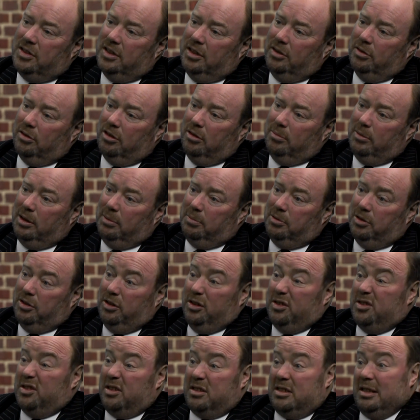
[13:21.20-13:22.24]
it? You're going to be
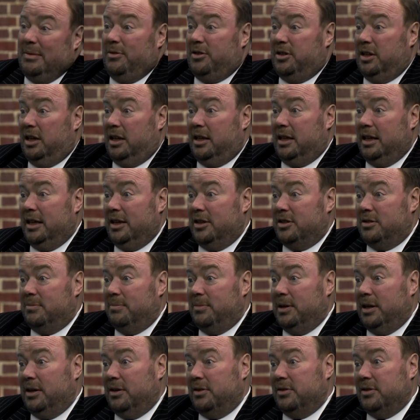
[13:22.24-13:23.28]
producing 17,000
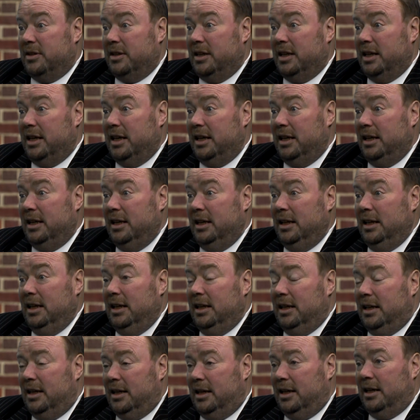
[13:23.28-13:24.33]
barrels a day,
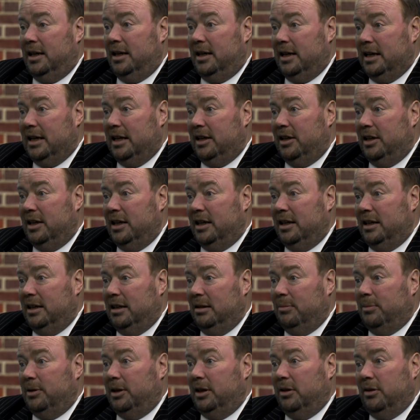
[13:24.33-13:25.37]
and
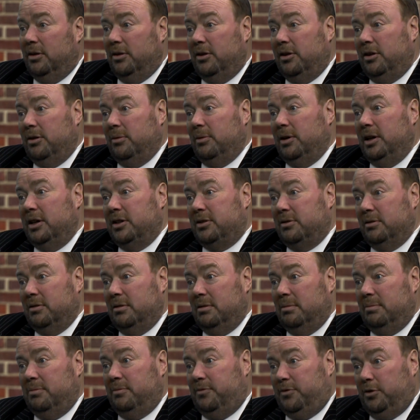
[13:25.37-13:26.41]
it'll be on the way to
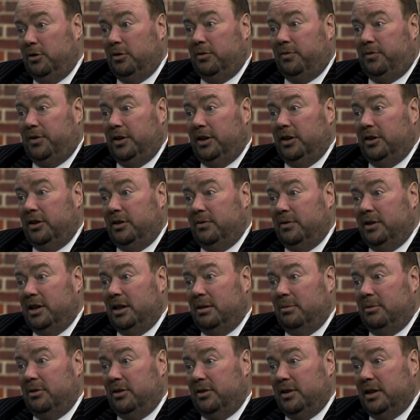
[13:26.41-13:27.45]
a full field
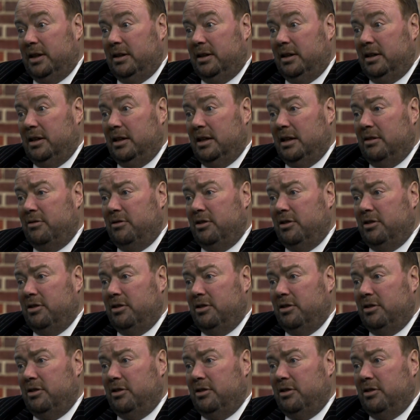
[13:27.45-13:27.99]
development. Is that